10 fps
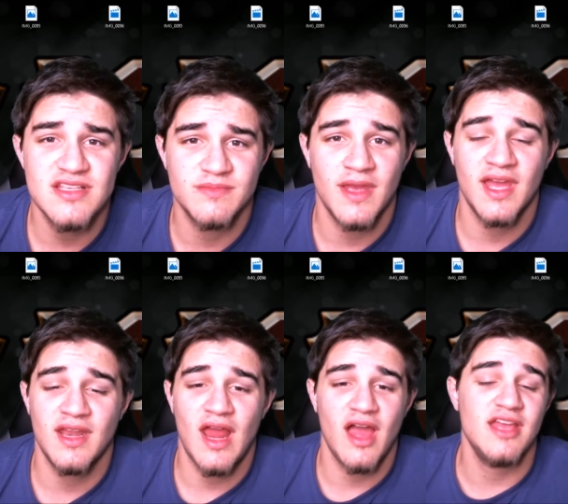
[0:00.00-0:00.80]
man.
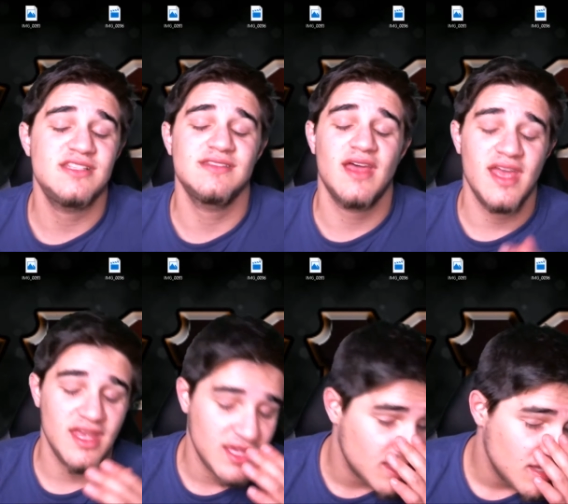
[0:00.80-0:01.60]
It's like,
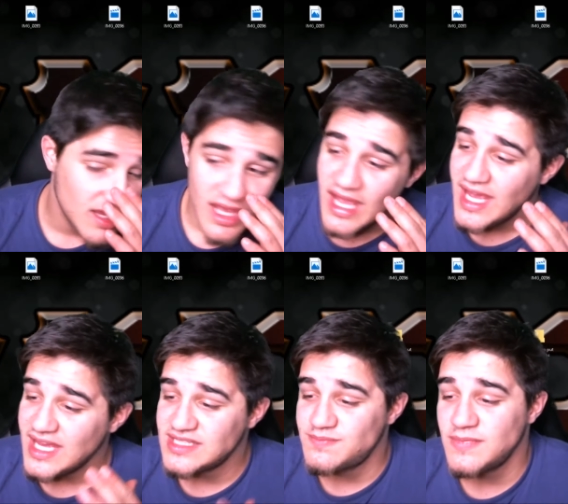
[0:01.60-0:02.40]
it's
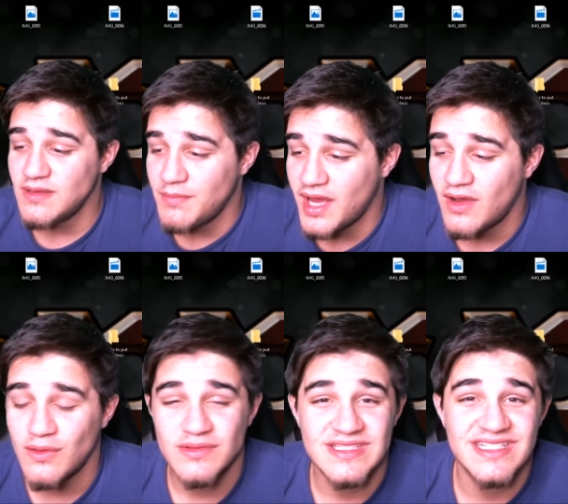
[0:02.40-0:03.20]
been about
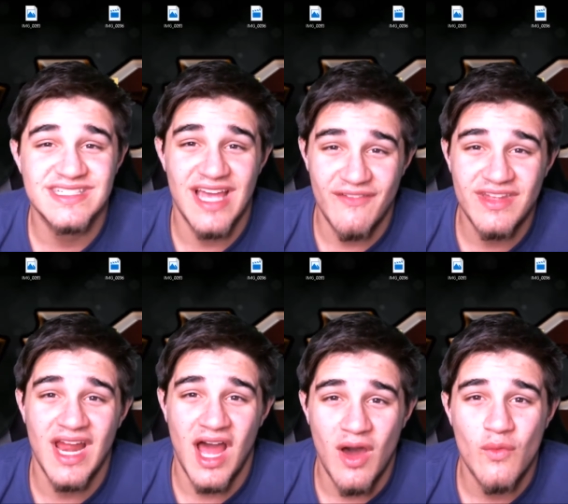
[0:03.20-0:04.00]
seven
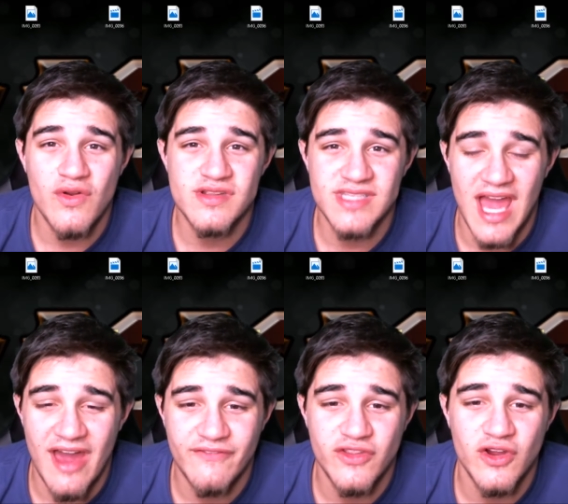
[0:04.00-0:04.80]
hours
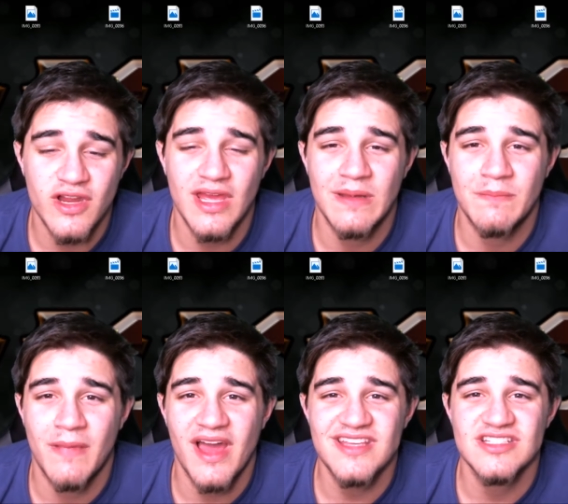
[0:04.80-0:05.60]
after, and
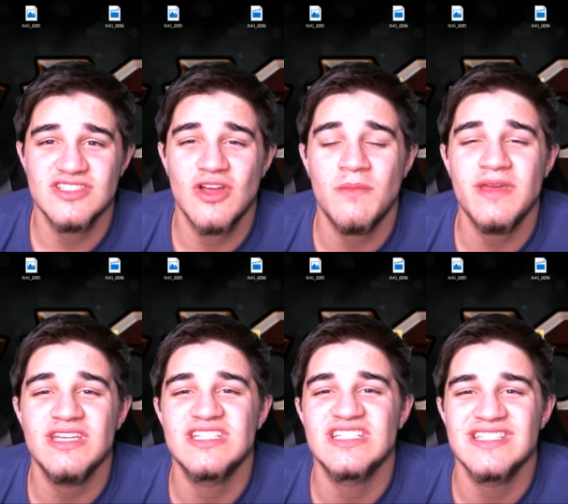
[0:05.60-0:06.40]
my stomach
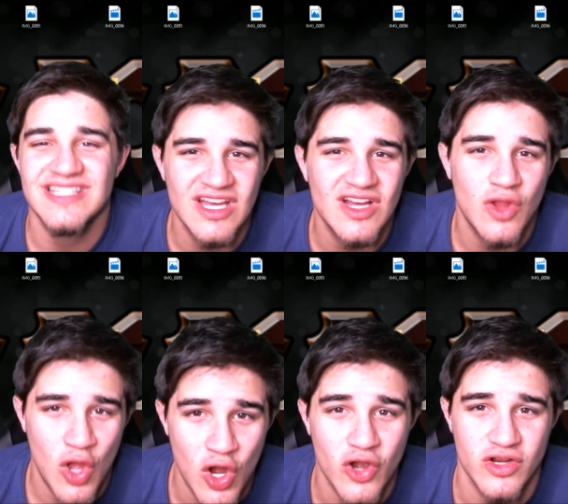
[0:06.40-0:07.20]
still
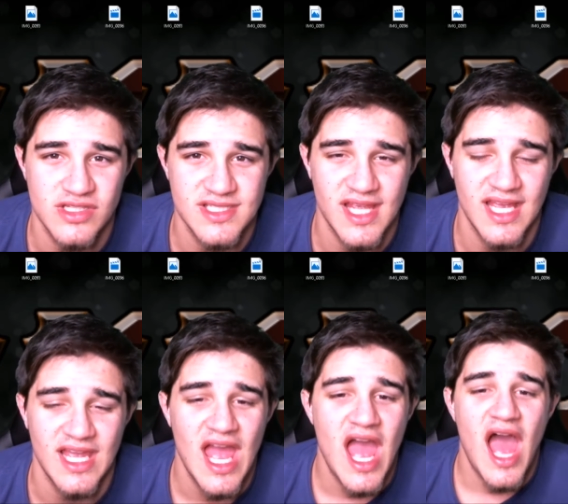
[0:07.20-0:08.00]
hurts. Like,
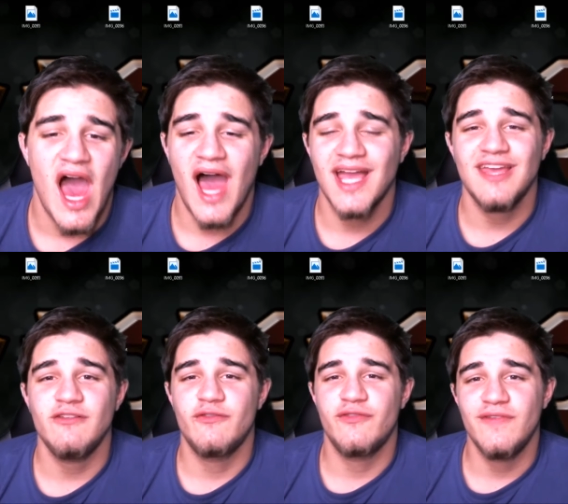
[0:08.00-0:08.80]
I can
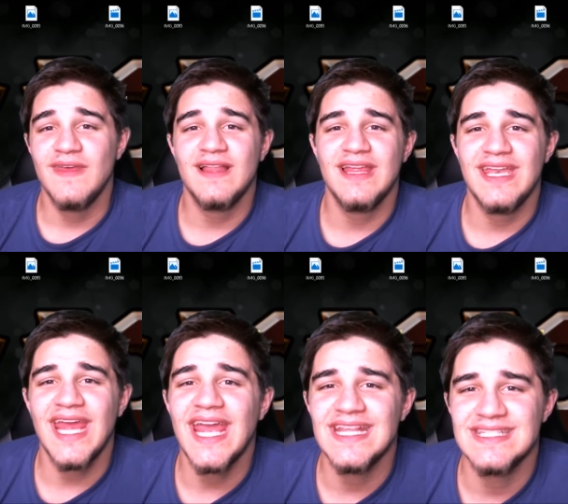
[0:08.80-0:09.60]
feel it
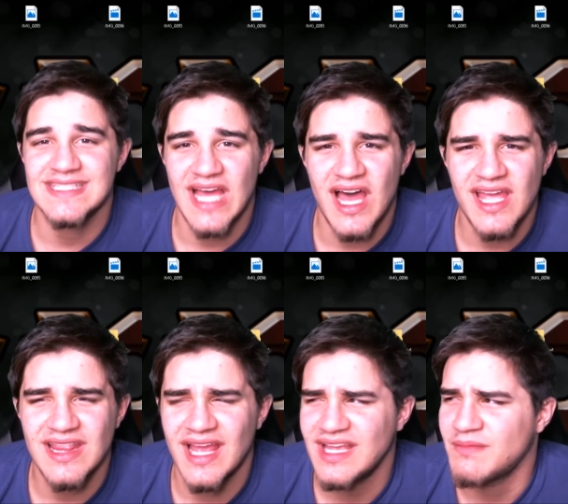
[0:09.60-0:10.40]
inside.
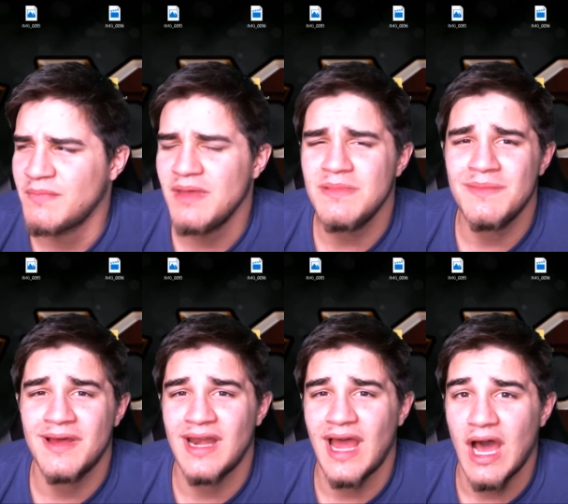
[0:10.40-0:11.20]
Like, maybe about an
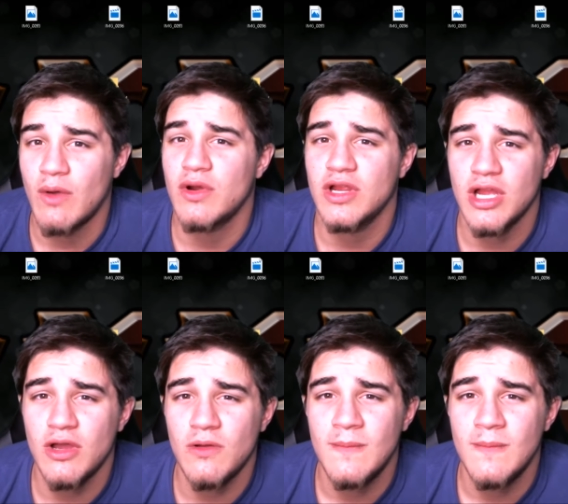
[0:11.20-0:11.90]
hour ago,